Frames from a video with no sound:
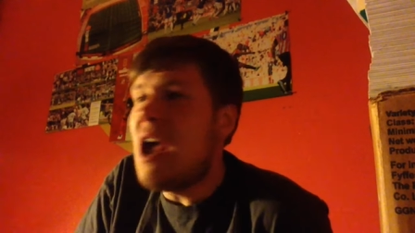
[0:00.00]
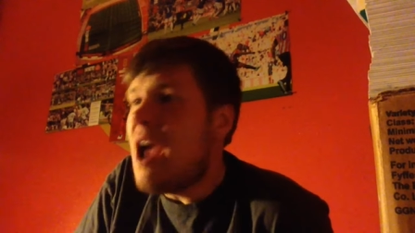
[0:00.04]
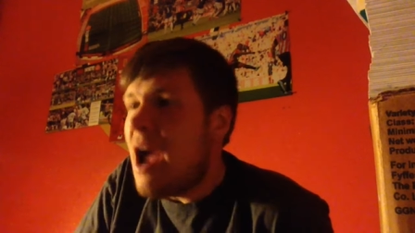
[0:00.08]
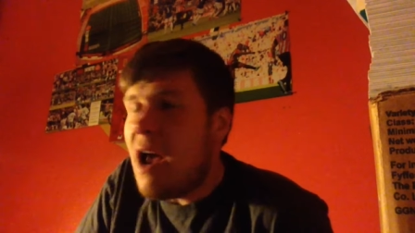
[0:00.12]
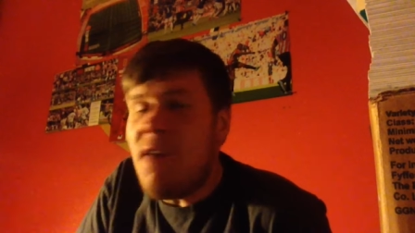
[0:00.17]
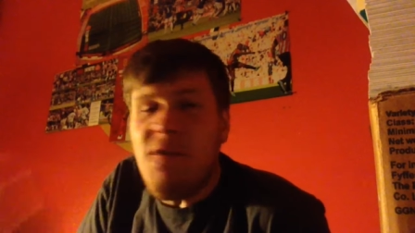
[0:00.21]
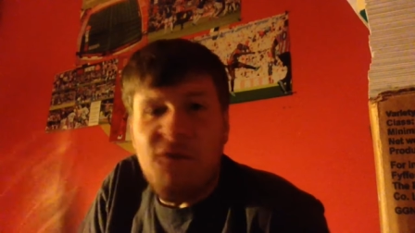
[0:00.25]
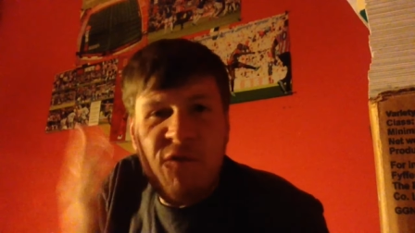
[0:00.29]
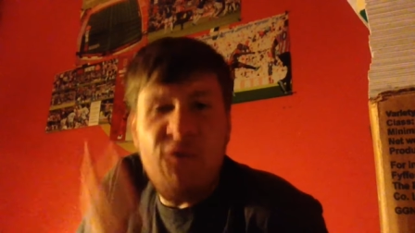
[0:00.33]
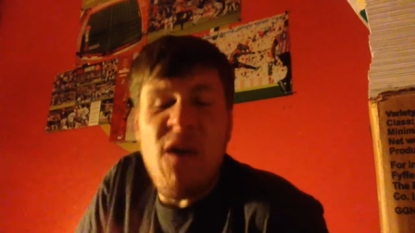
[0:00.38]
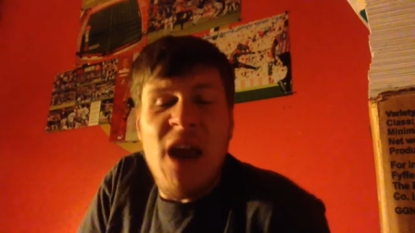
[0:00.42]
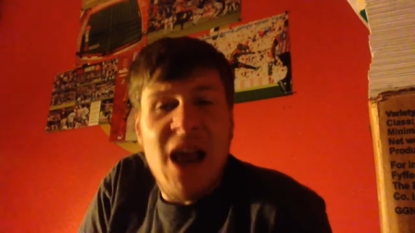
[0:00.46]

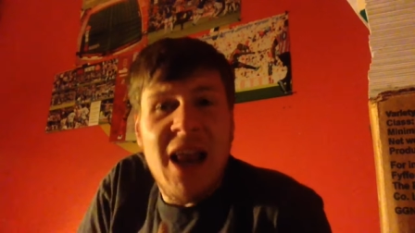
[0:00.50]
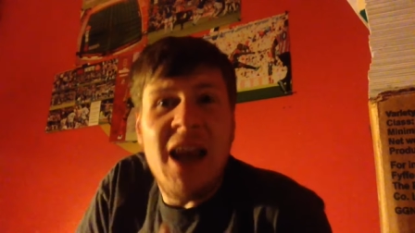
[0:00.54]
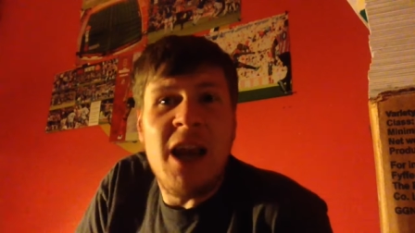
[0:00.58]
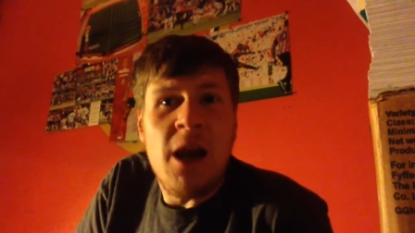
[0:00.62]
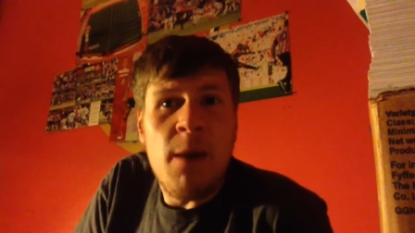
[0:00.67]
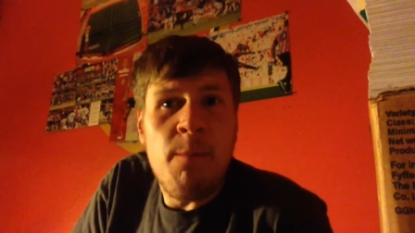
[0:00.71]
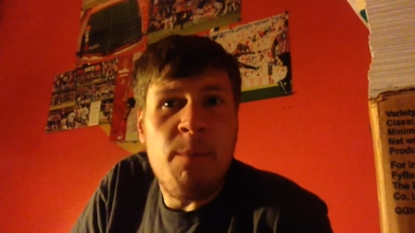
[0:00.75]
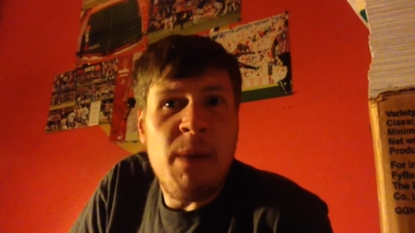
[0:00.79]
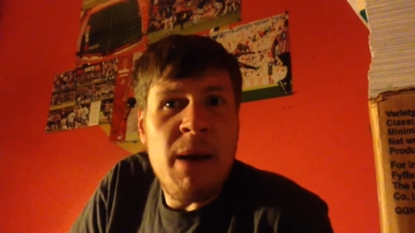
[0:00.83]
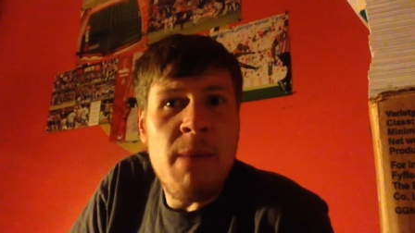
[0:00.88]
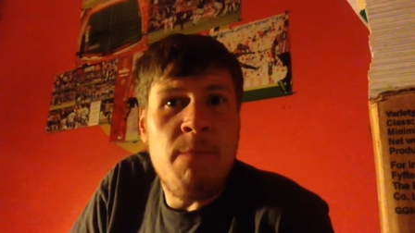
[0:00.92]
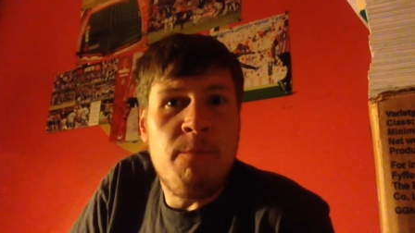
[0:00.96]
and failing to
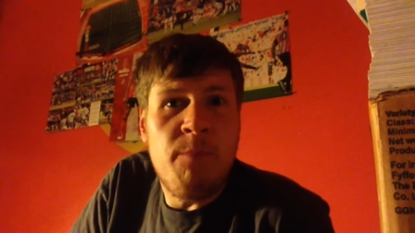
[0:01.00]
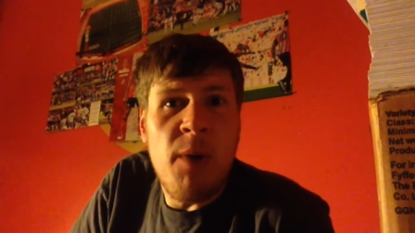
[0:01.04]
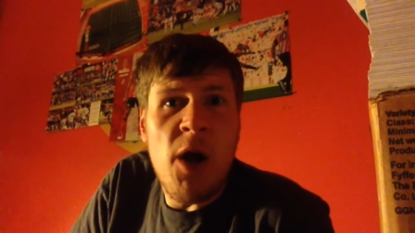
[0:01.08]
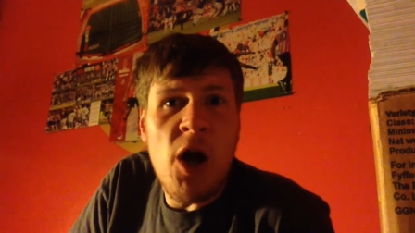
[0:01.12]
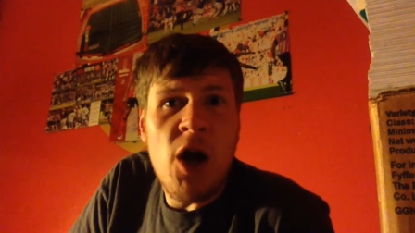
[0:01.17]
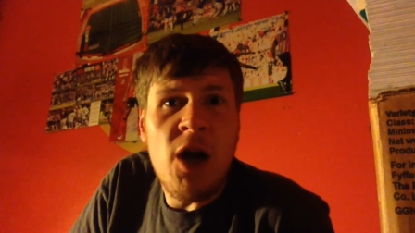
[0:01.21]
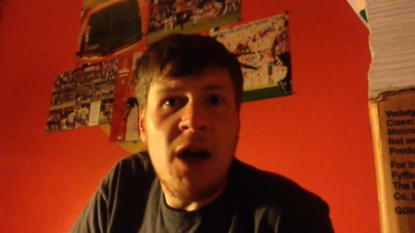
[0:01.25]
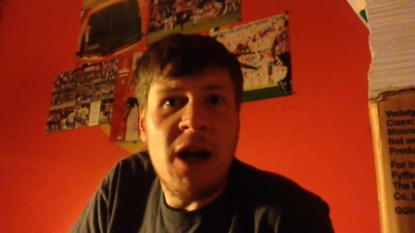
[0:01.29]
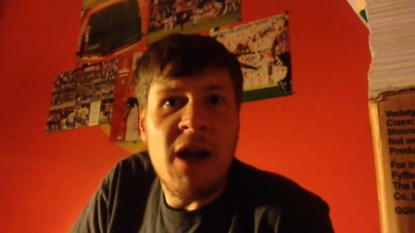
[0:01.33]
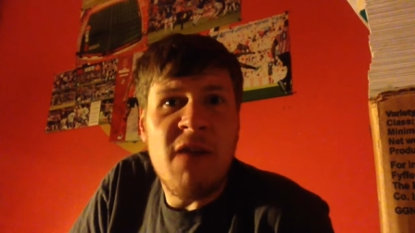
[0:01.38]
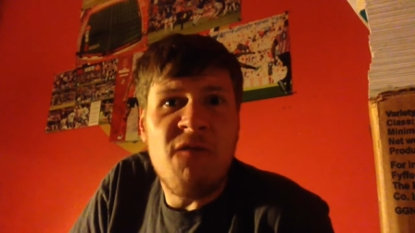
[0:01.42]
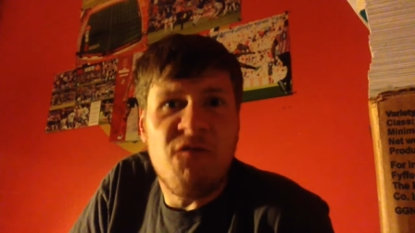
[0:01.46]
beat
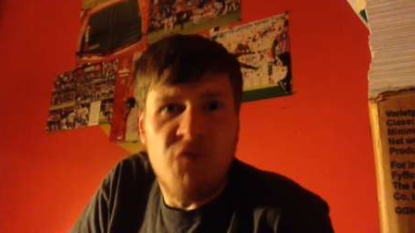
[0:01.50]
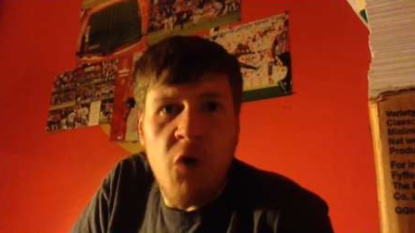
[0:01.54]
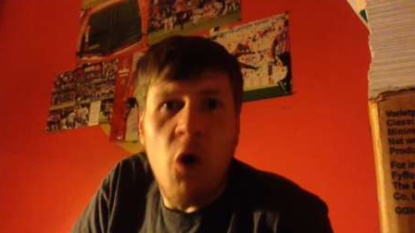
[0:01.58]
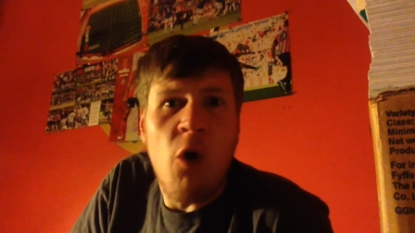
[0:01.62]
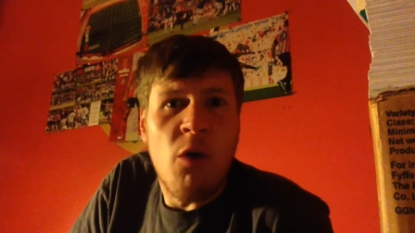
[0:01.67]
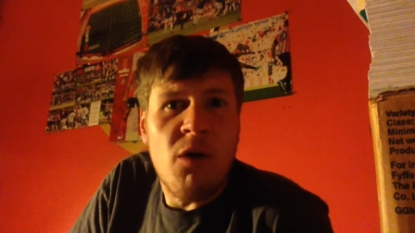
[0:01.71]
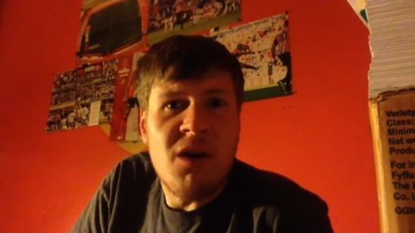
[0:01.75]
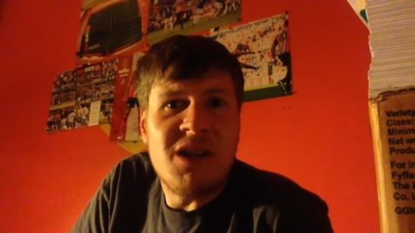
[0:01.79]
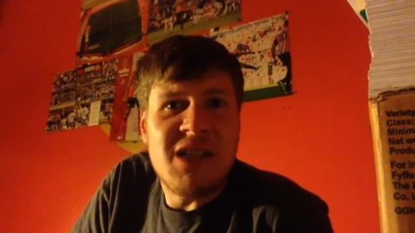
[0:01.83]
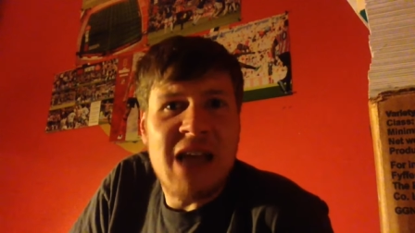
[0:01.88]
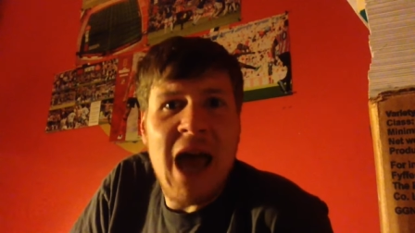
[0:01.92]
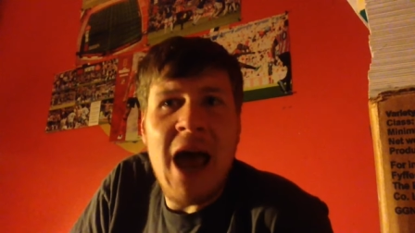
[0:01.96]
Burnley in
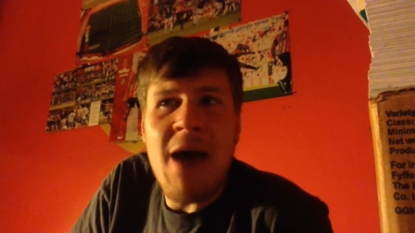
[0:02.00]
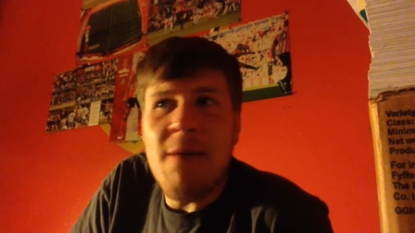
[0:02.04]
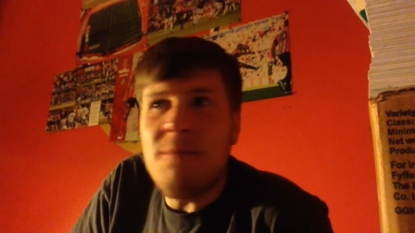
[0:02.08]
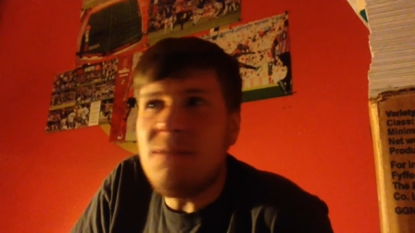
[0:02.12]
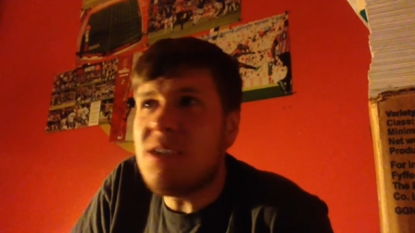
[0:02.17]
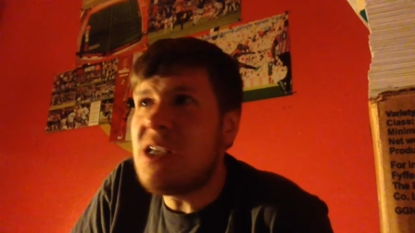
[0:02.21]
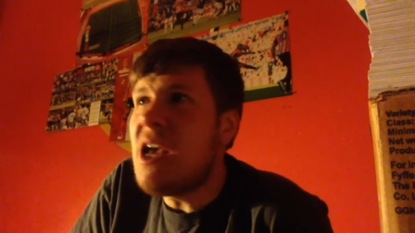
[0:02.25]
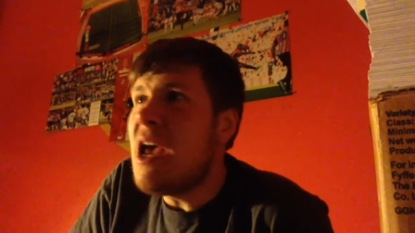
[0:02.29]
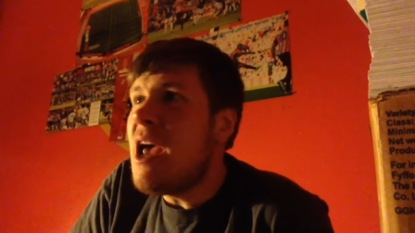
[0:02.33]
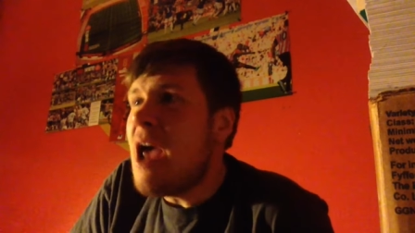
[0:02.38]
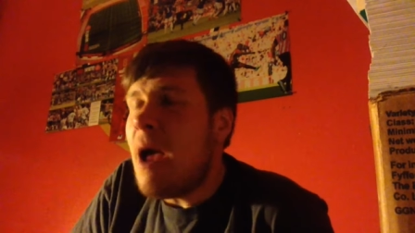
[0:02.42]
4 attempts